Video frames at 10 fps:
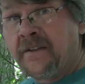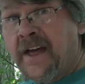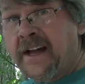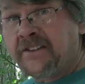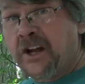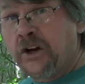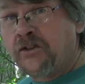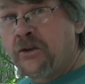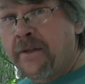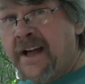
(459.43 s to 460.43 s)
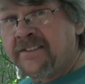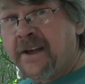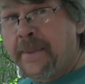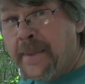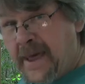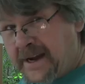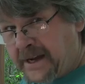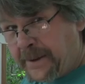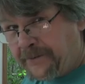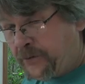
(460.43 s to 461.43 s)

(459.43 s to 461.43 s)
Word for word: That tells you that's a negative